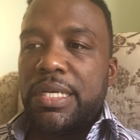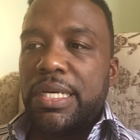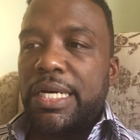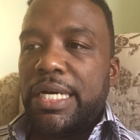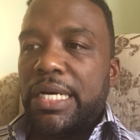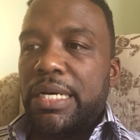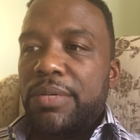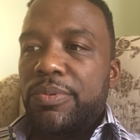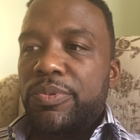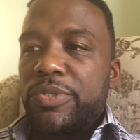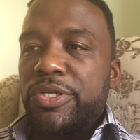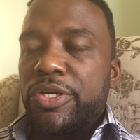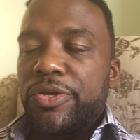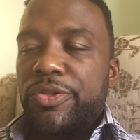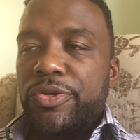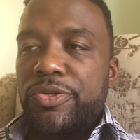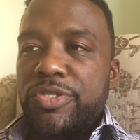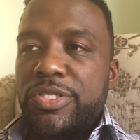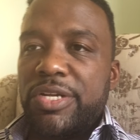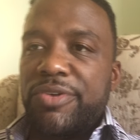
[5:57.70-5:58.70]

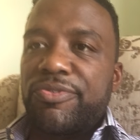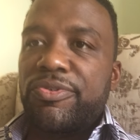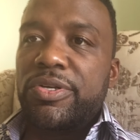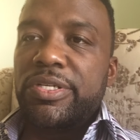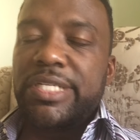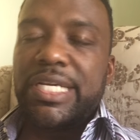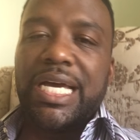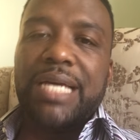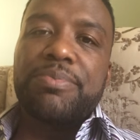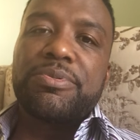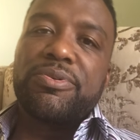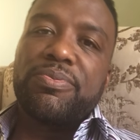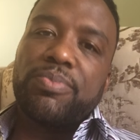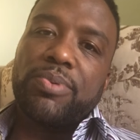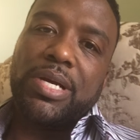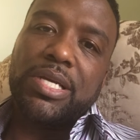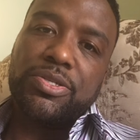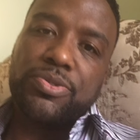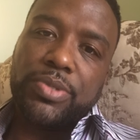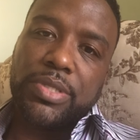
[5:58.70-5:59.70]
there's different types of
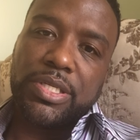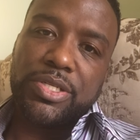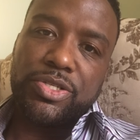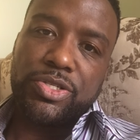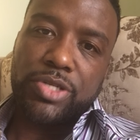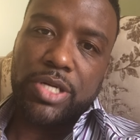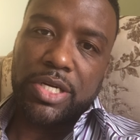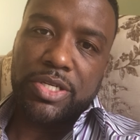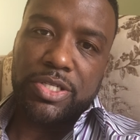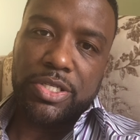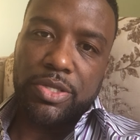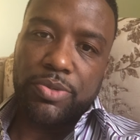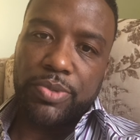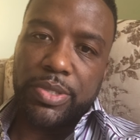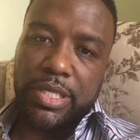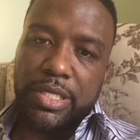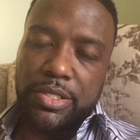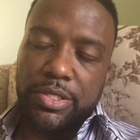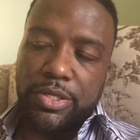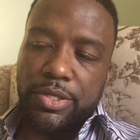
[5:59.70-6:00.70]
breast reconstruction that
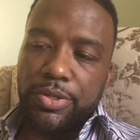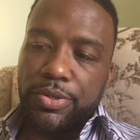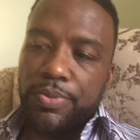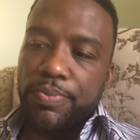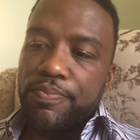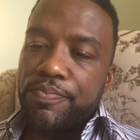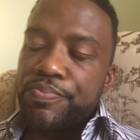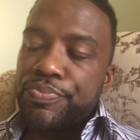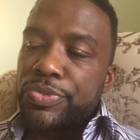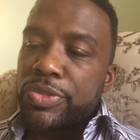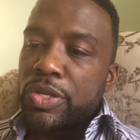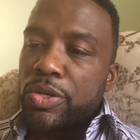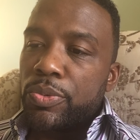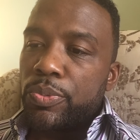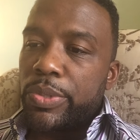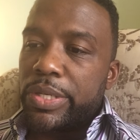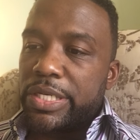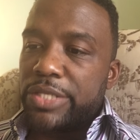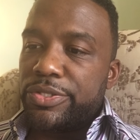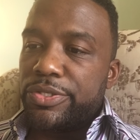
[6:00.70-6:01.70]
we can do.
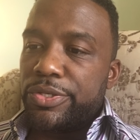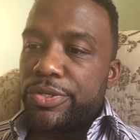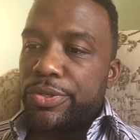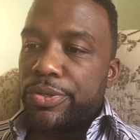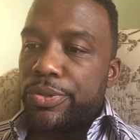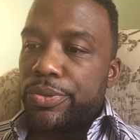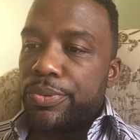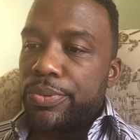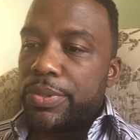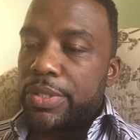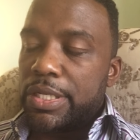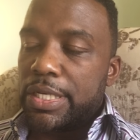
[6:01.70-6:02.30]
We can do